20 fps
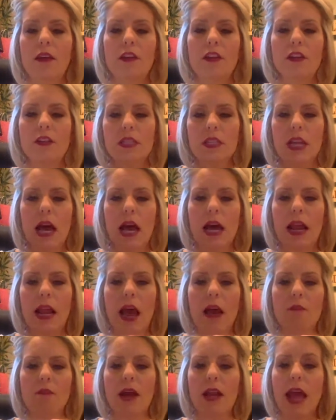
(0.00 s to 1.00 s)
You know, tonight I
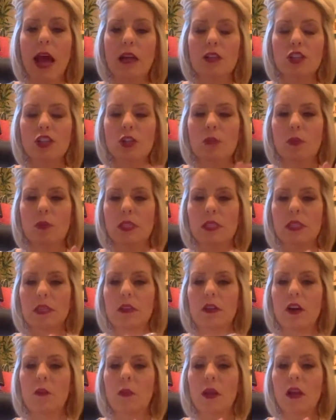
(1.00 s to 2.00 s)
have my national
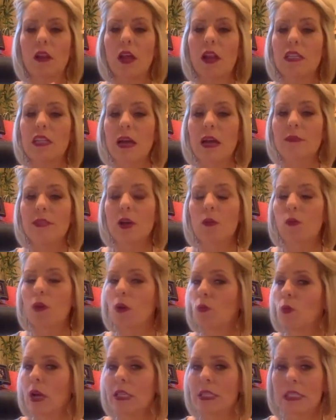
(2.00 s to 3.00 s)
bracelet on, but a lot of times I
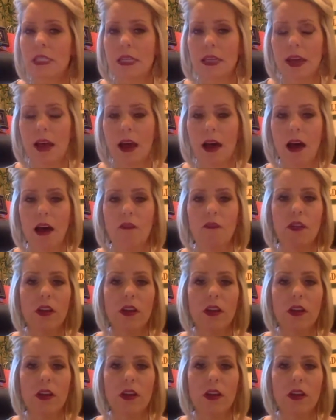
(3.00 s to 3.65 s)
wear Rustic Cup,